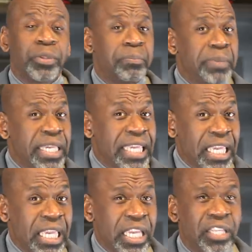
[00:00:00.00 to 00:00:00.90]
with Big
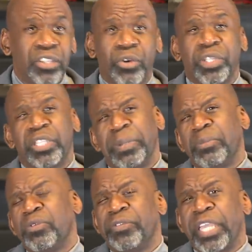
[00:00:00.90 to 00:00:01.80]
E noted to be
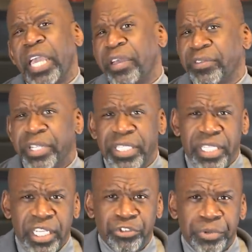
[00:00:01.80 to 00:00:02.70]
moving after his
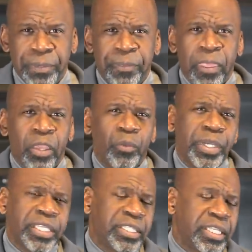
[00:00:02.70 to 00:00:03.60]
injury,
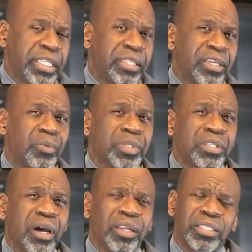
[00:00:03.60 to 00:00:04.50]
we can see that there was
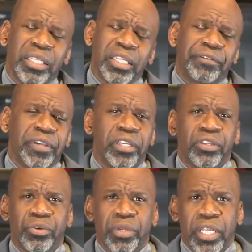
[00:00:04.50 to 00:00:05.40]
not a significant
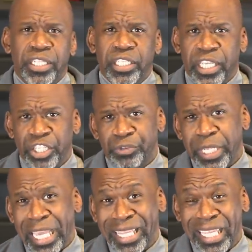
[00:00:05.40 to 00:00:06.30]
neurologic
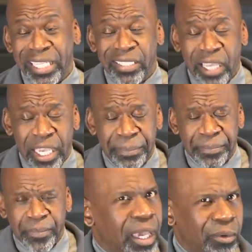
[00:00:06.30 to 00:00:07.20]
injury at that time.
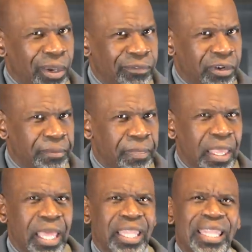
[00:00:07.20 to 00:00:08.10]
However,
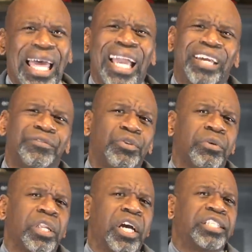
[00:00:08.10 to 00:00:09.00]
lack of
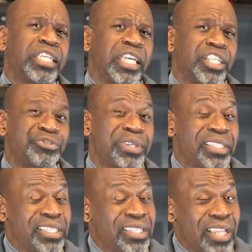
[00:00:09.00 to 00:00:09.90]
neurologic injury
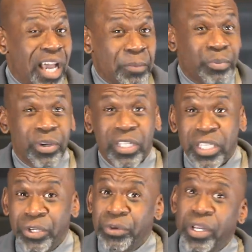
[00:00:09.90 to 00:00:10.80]
does not
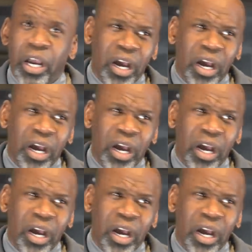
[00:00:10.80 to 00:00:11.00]
preclude